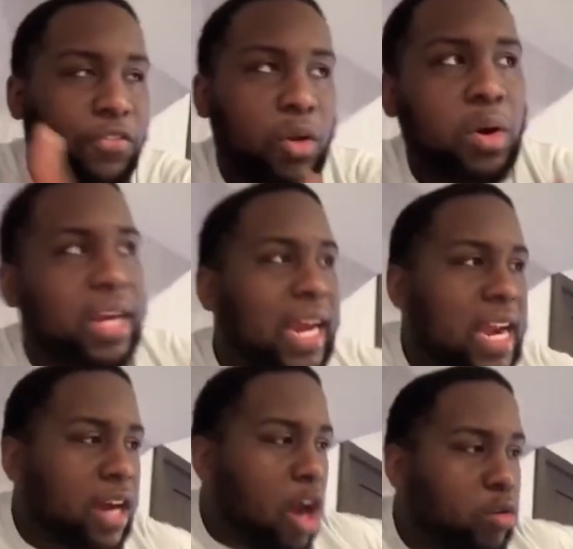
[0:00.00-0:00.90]
Florida
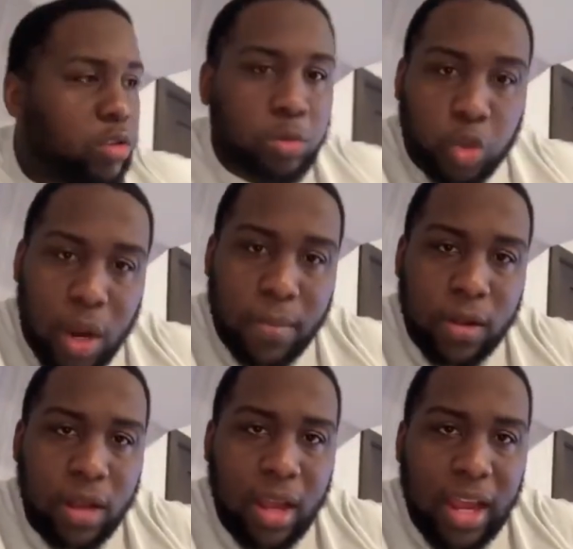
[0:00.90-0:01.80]
and I caused some
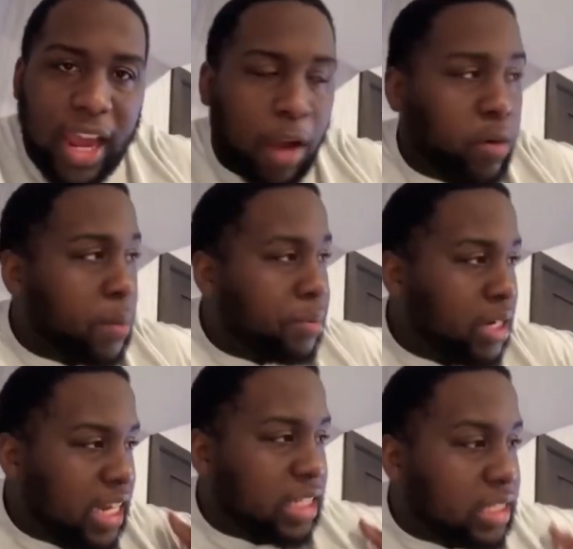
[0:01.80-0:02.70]
drama. And when the
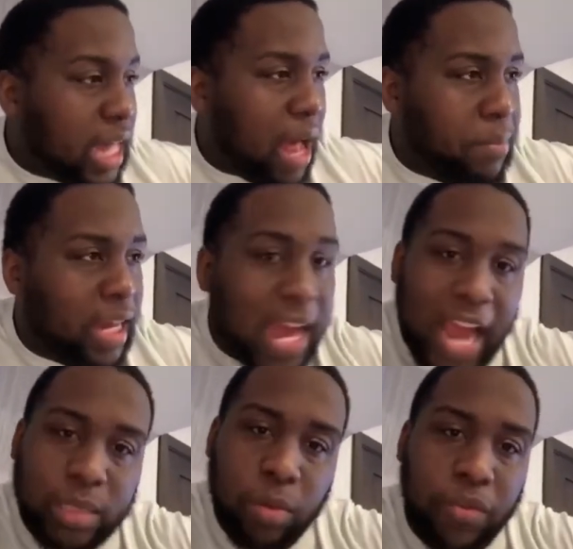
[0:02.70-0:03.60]
police stopped me and
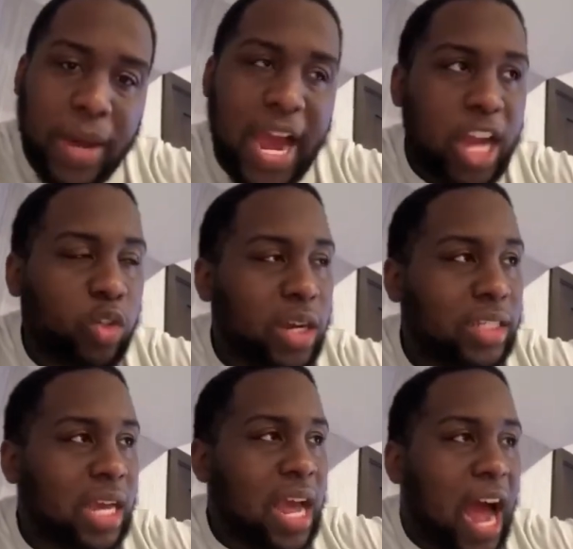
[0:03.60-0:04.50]
asked me for my address,